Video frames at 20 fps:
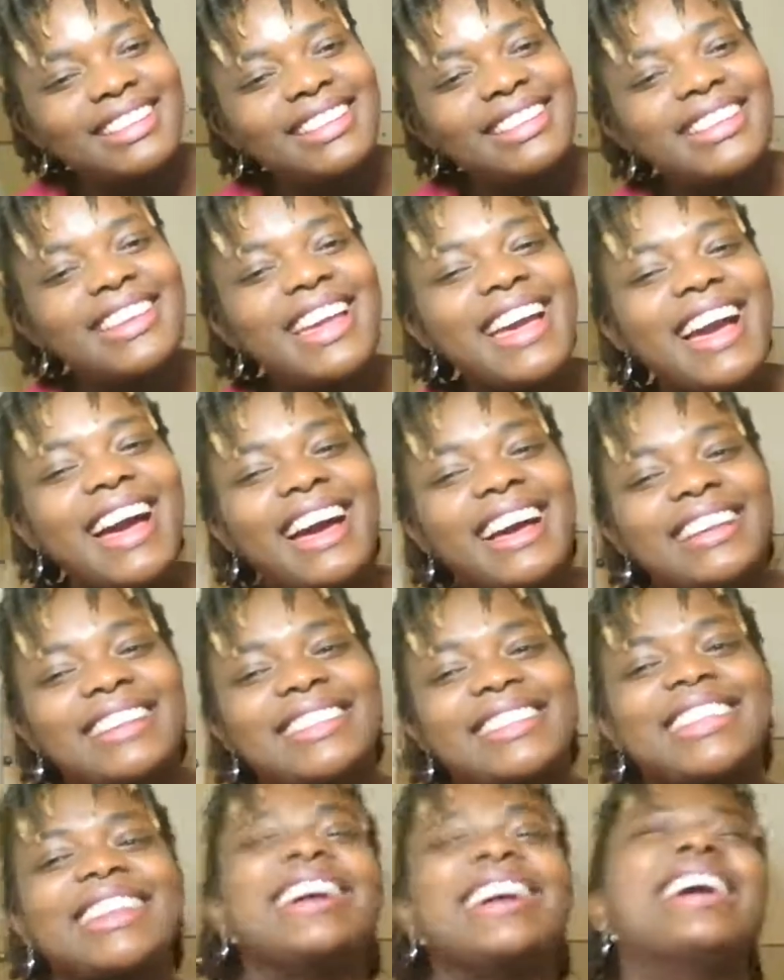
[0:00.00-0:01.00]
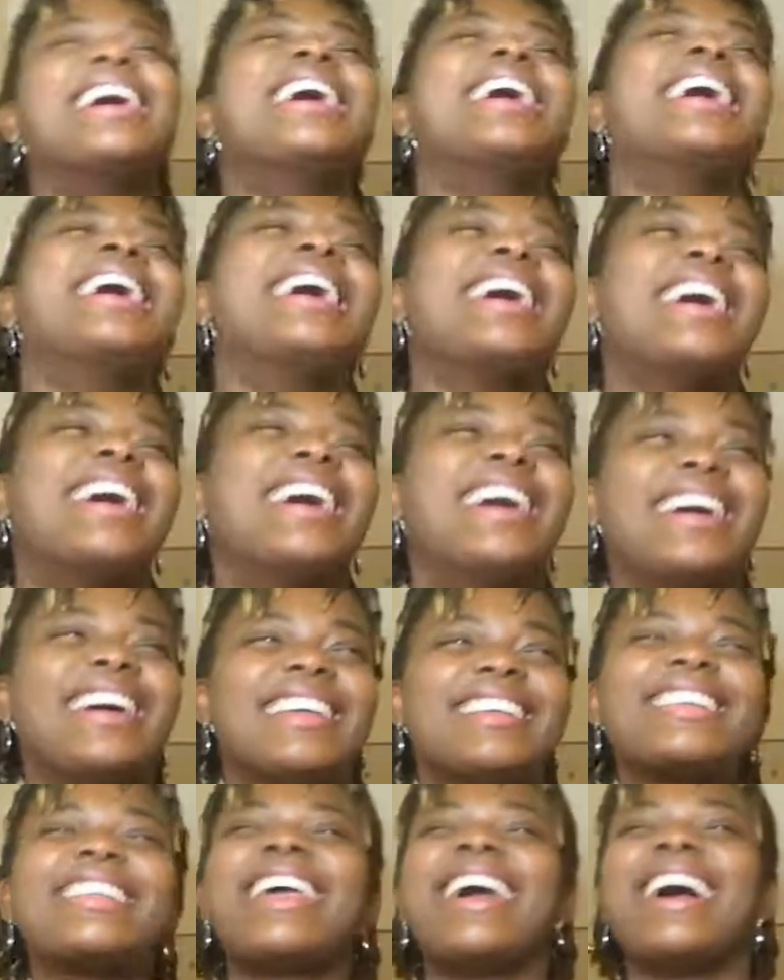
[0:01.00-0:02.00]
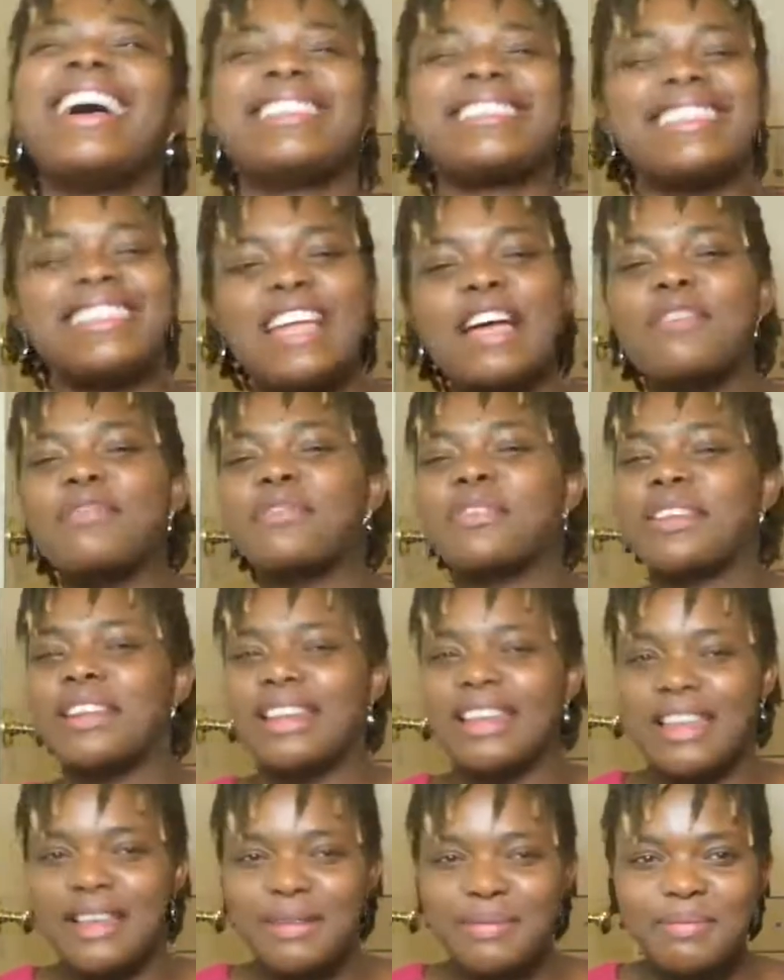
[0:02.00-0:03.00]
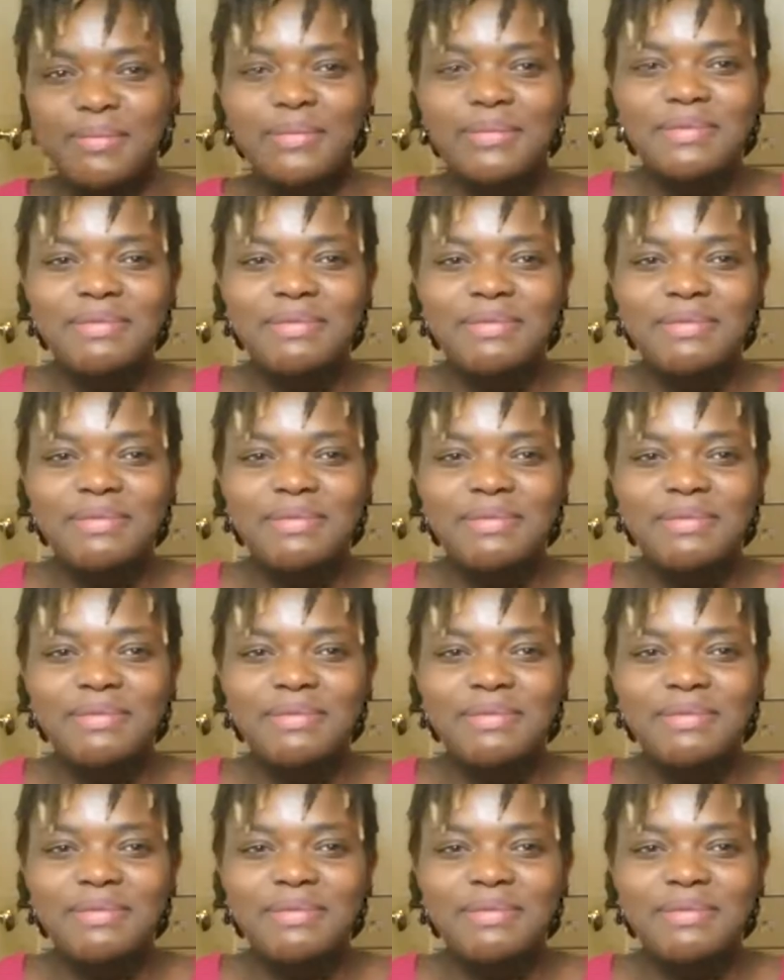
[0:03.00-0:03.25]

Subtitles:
Yes. Yes, definitely.